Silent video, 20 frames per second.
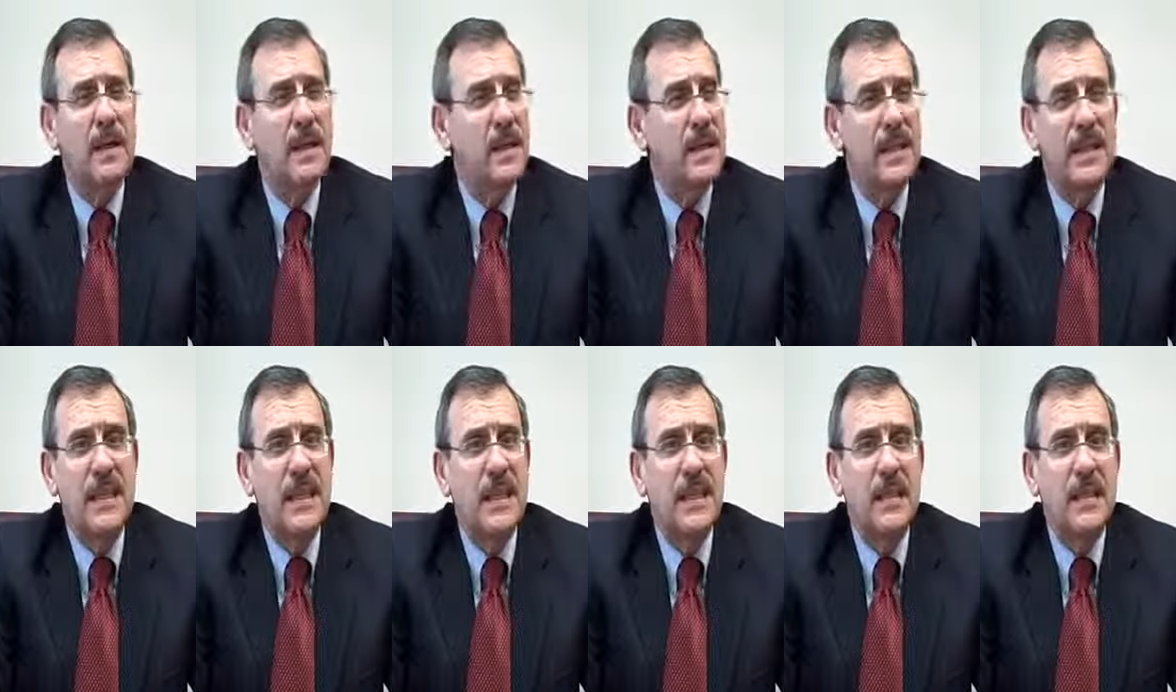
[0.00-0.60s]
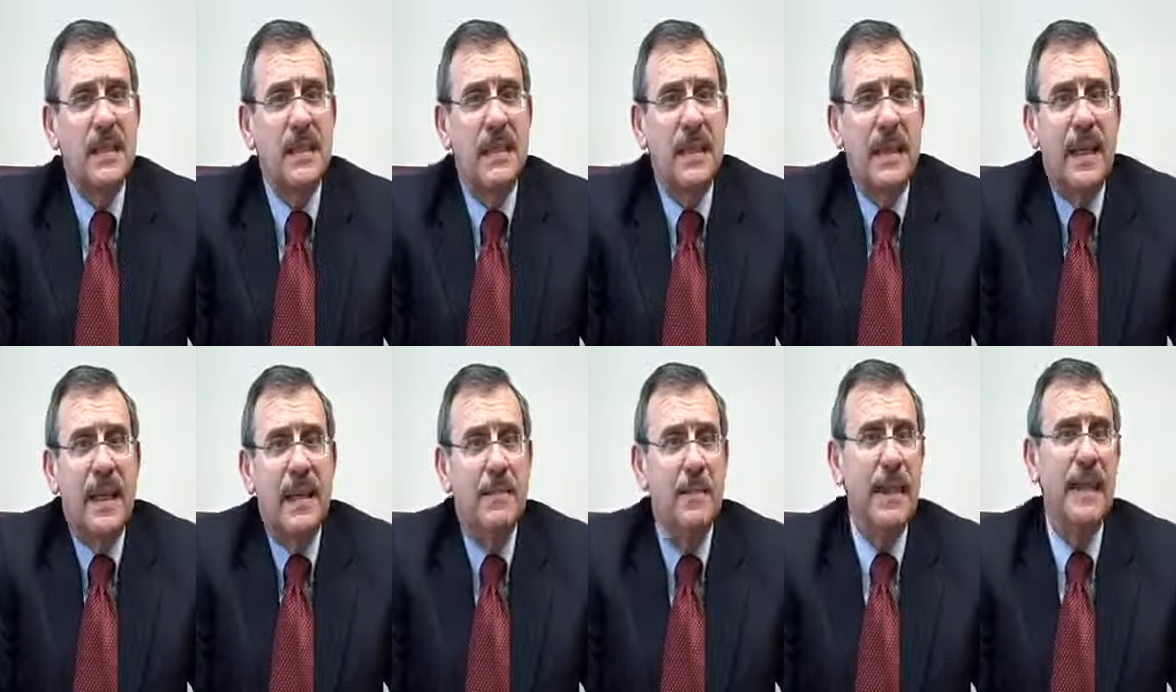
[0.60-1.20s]
the
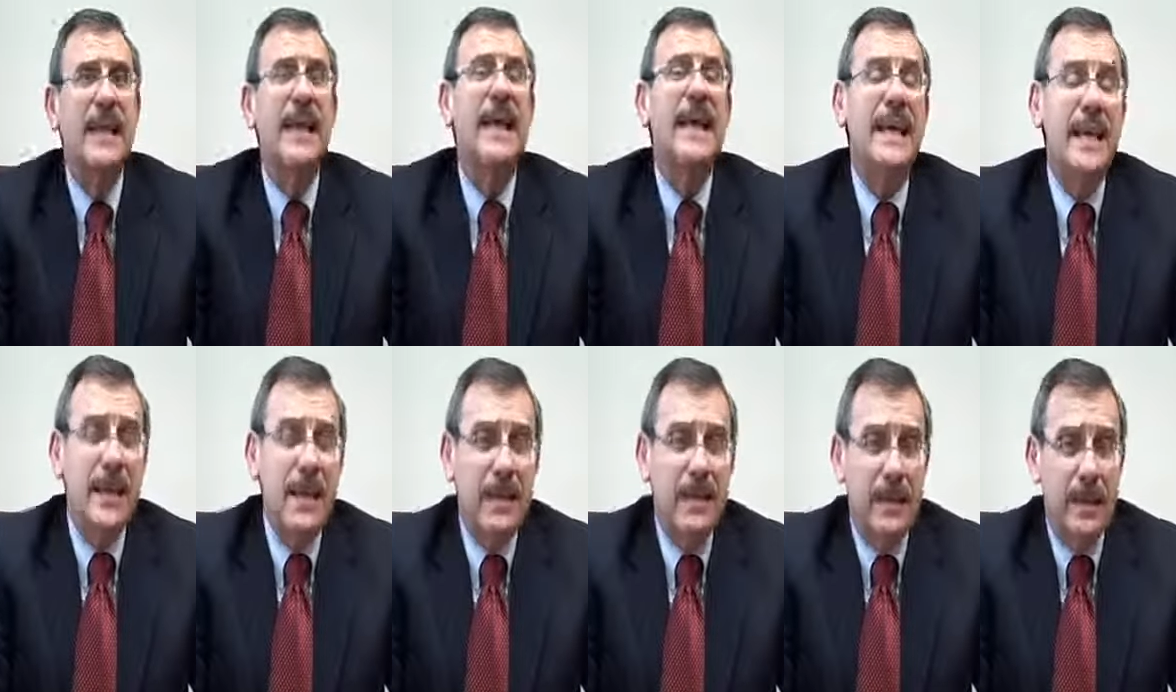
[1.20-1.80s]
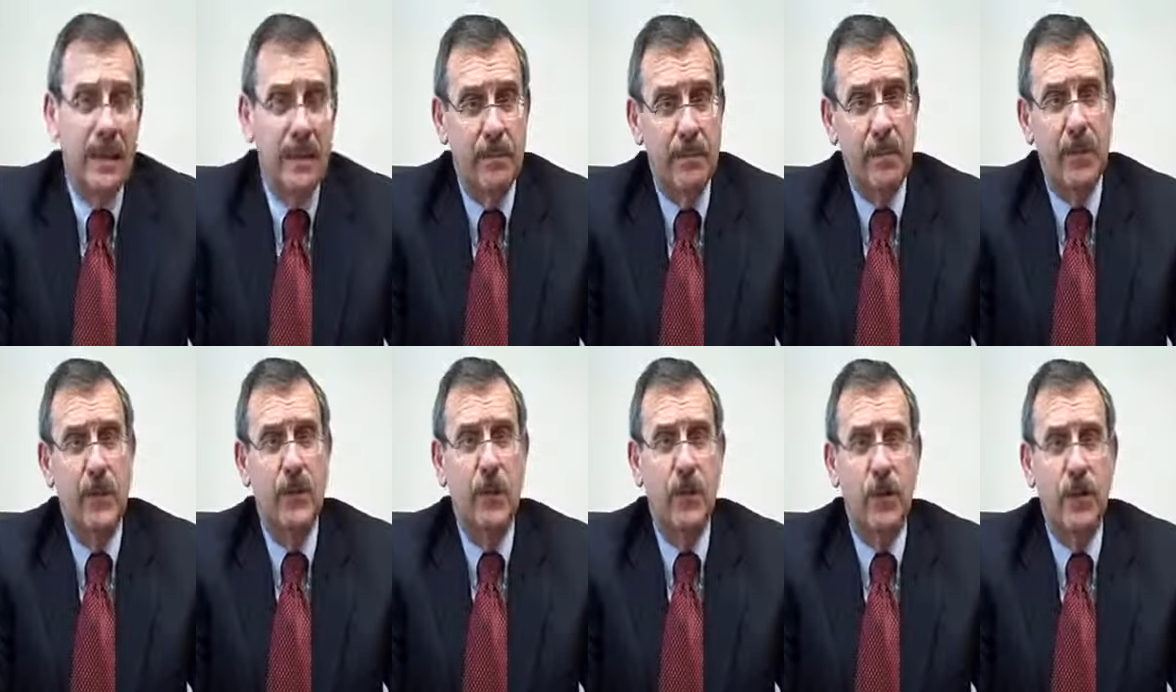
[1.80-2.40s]
season can be anything
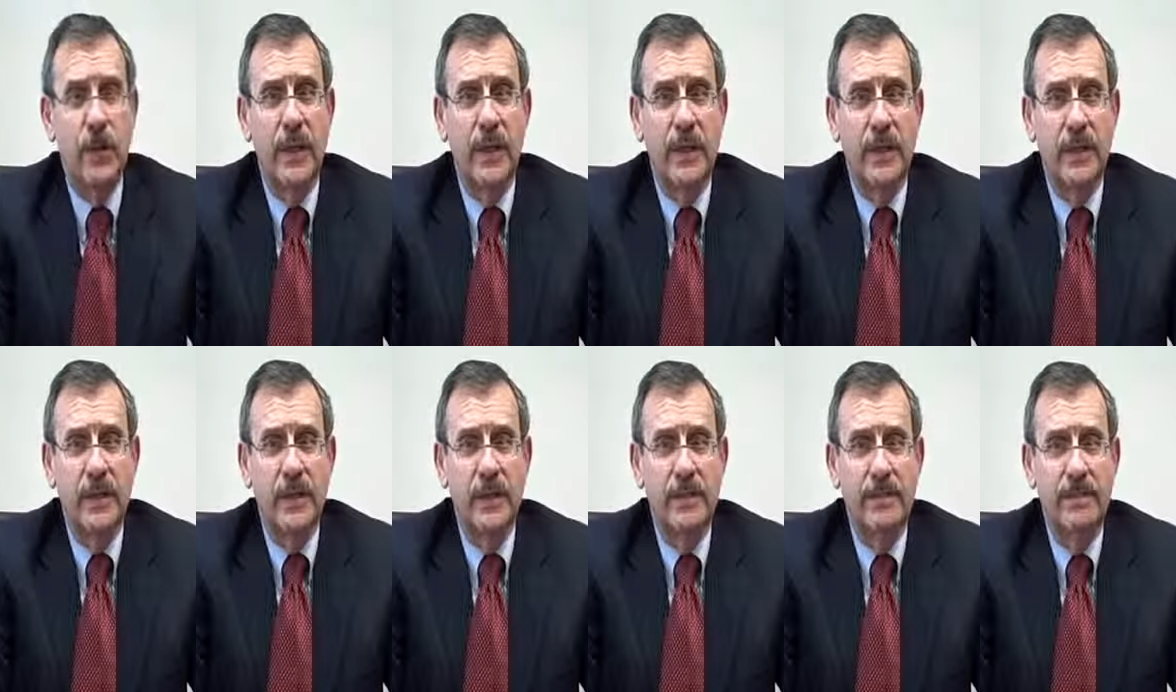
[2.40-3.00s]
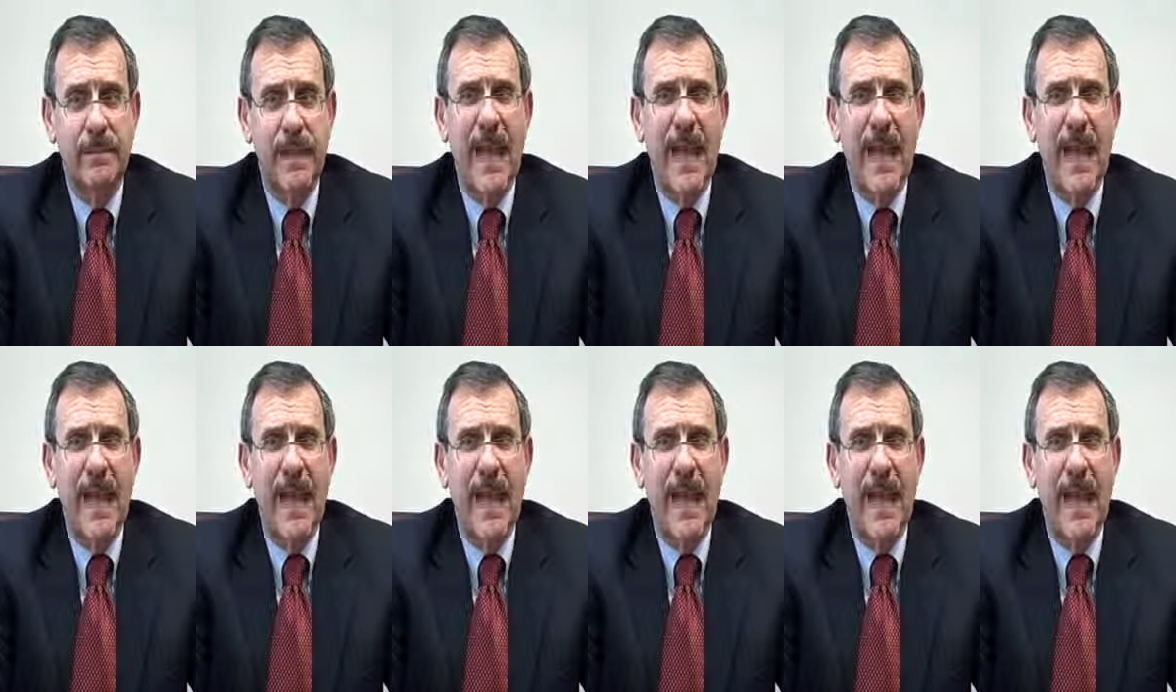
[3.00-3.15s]
but joyous.